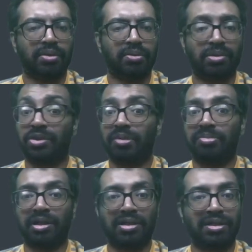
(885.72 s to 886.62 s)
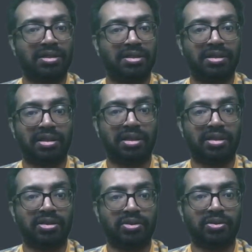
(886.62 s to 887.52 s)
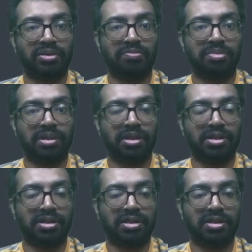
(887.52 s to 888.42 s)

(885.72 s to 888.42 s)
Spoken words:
what should I pass? I should pass